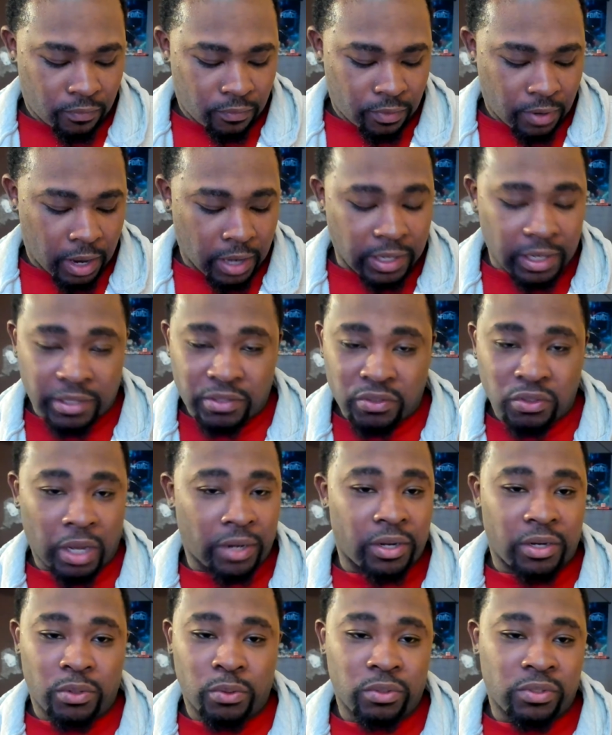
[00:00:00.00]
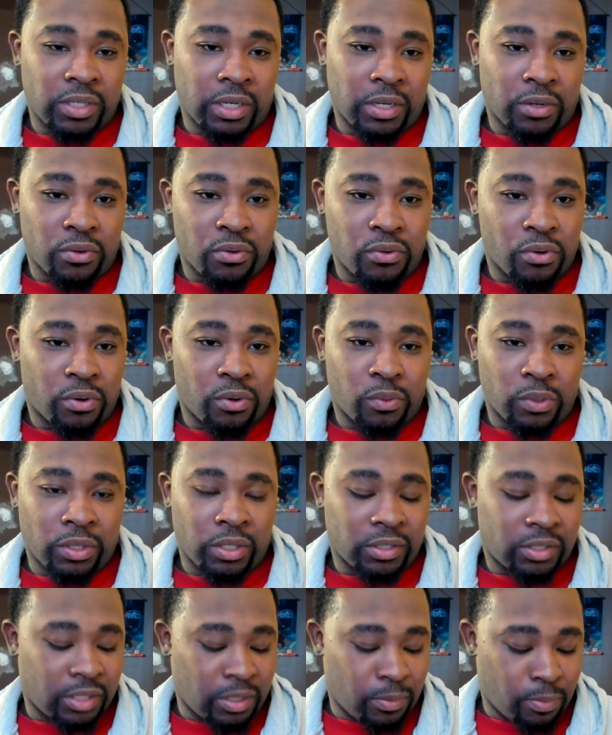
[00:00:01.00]
I didn't do the single core with
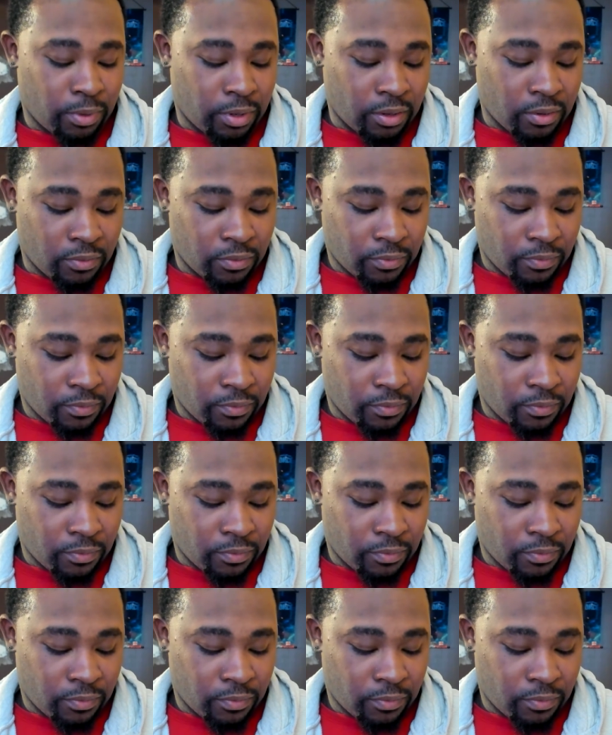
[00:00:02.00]
this CPU.